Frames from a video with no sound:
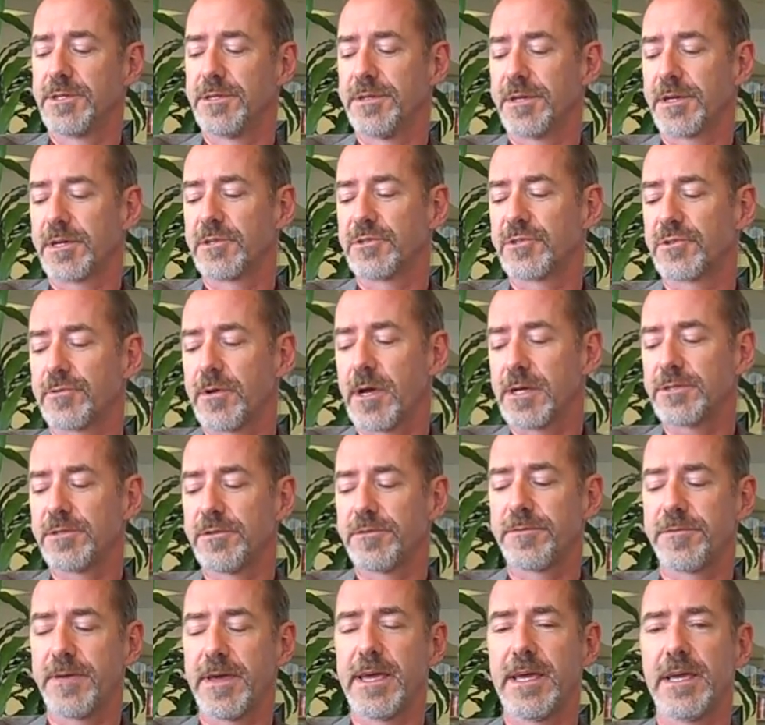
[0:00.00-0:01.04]
In the construction
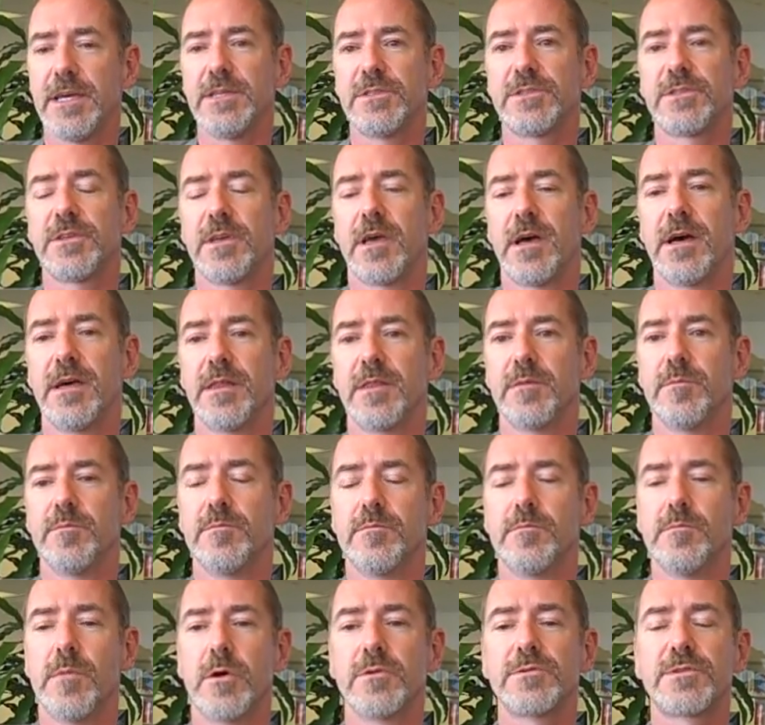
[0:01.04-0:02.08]
phase, uh, the,
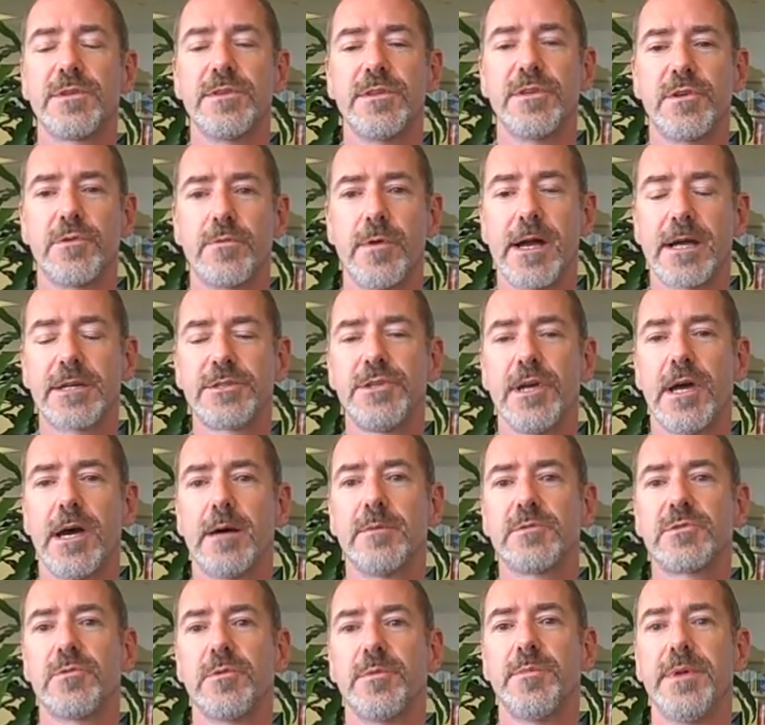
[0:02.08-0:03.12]
most of the direct
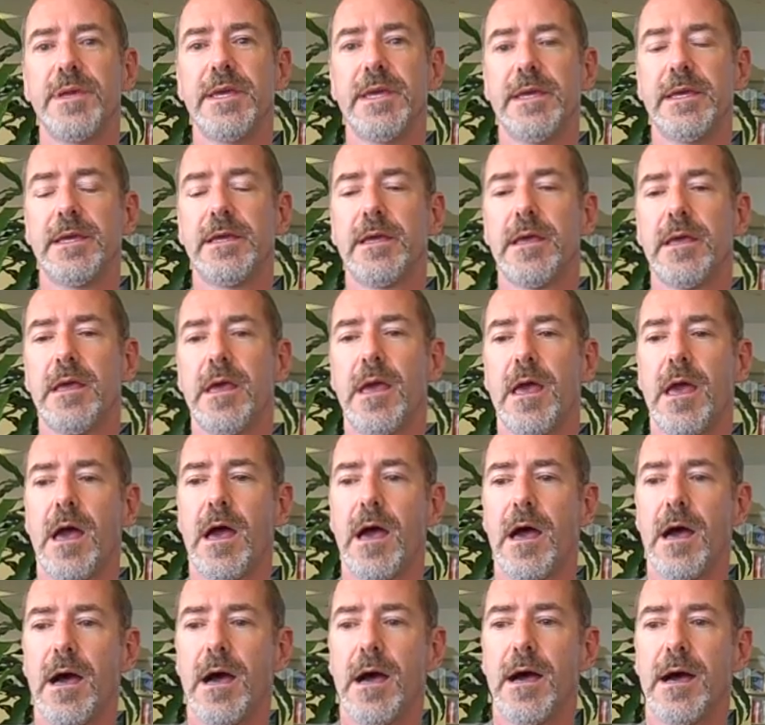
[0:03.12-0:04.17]
jobs would be
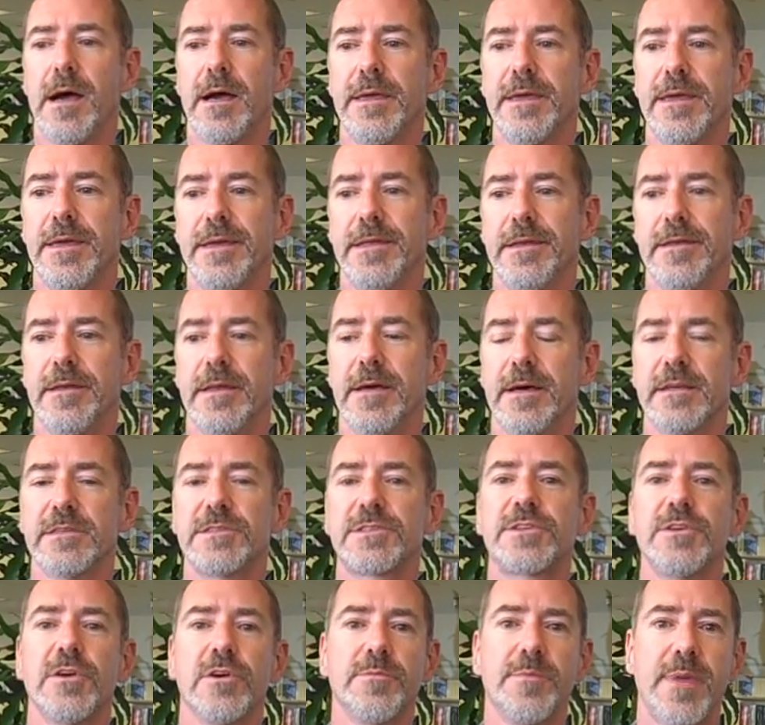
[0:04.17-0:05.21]
uh, in uh,
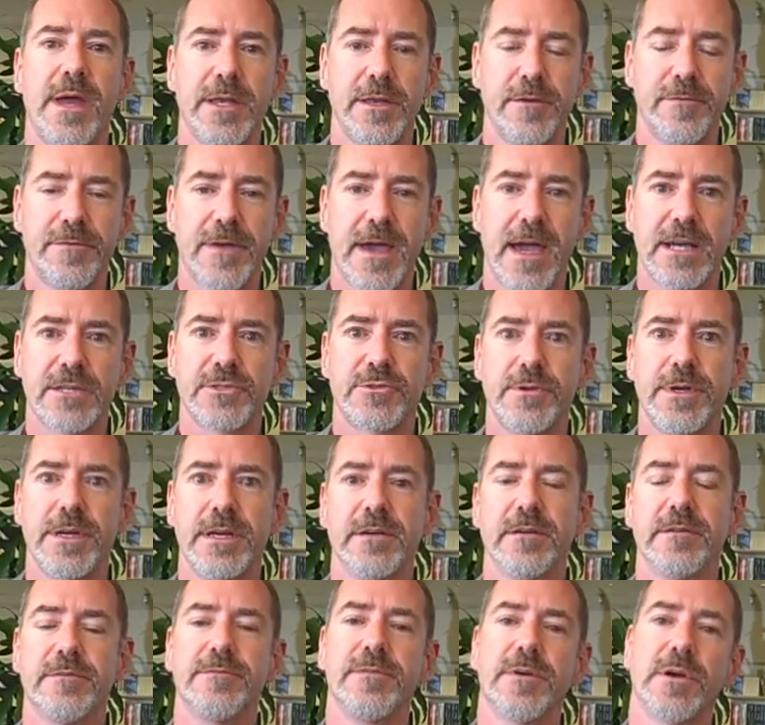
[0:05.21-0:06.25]
skilled manufacturing
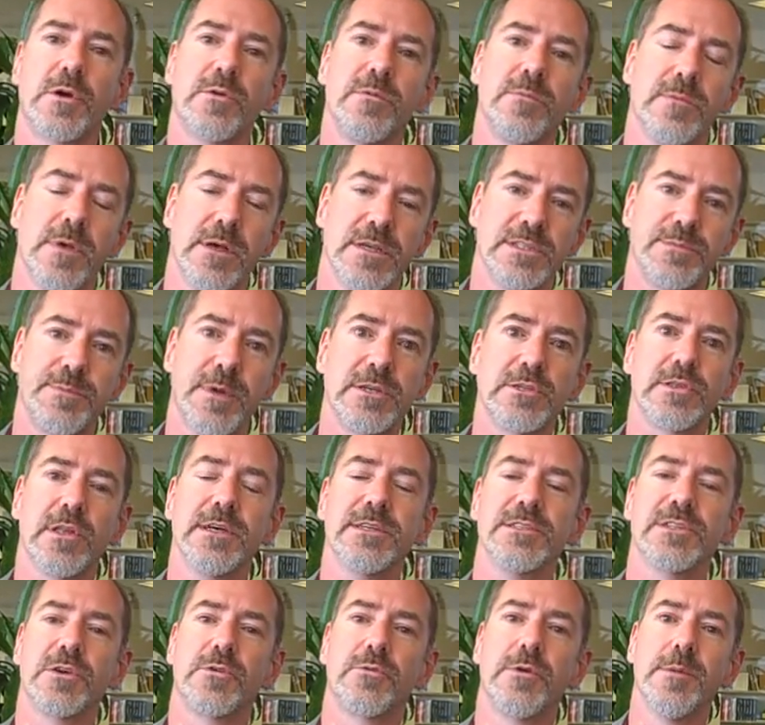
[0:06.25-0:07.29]
of
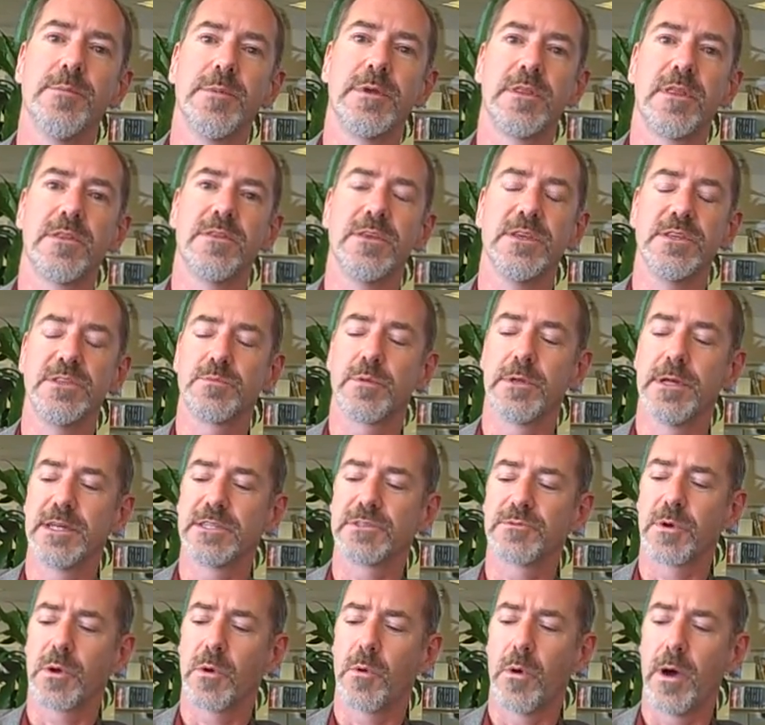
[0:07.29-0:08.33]
specialized equipment that these
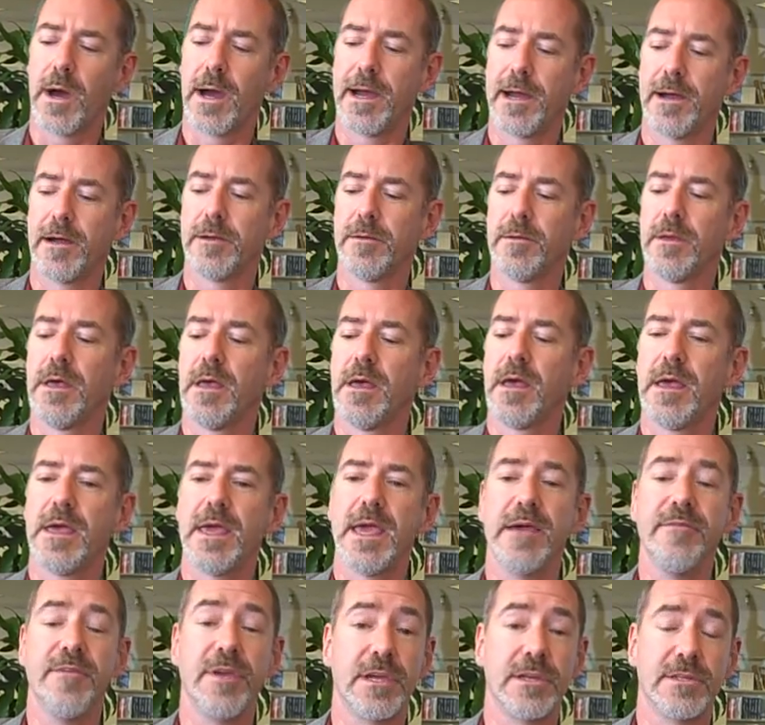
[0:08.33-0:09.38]
plants require,
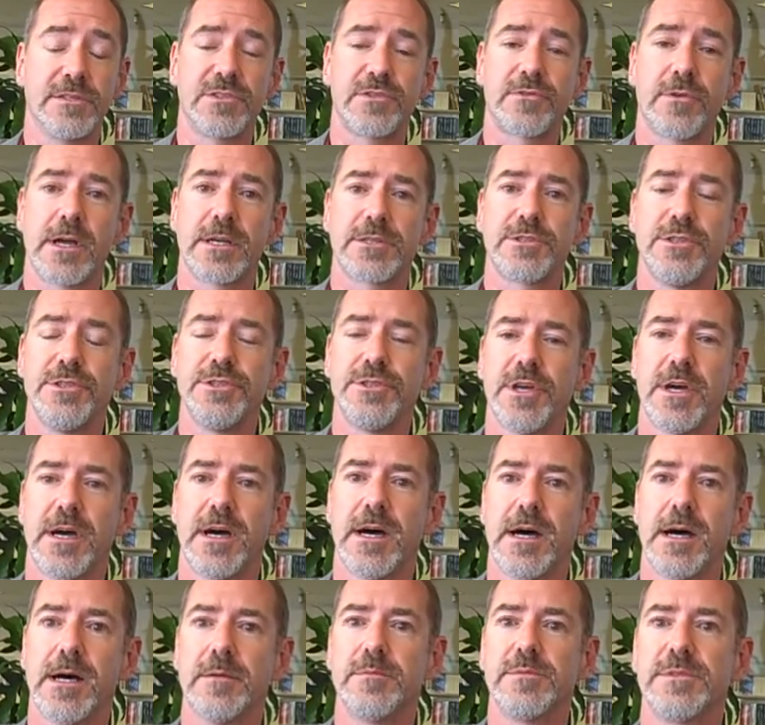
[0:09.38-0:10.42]
heavy construction
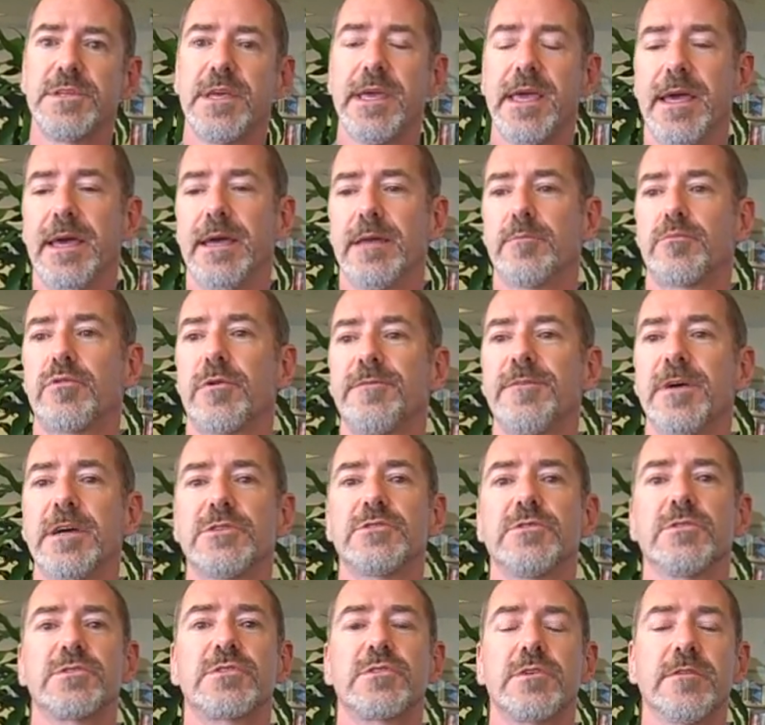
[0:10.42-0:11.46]
jobs, and
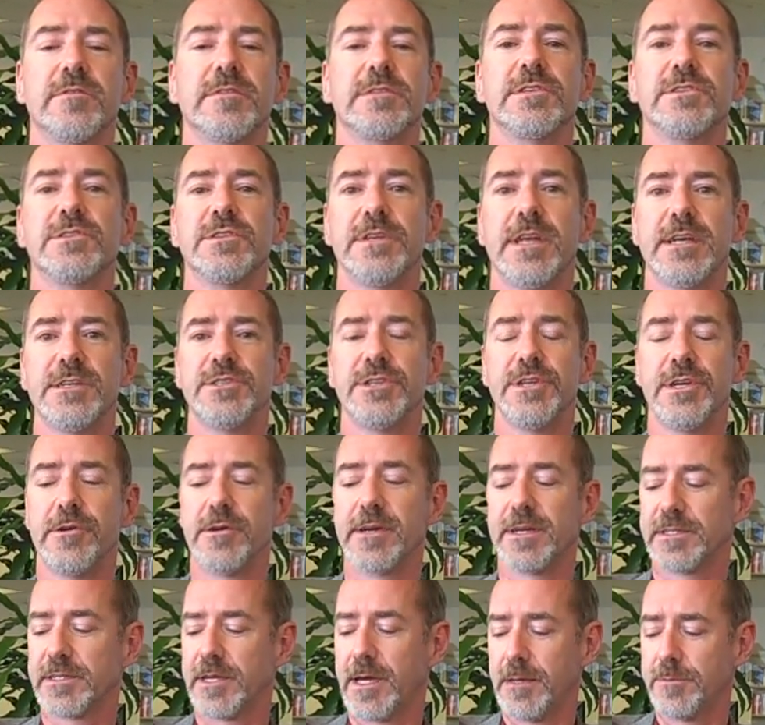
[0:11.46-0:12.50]
professional services and
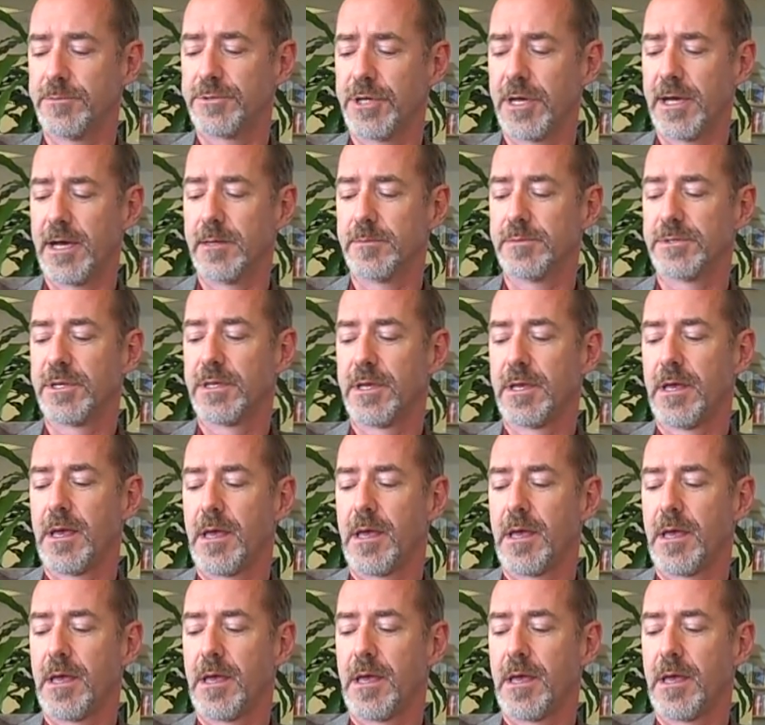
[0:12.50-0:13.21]
engineering type jobs.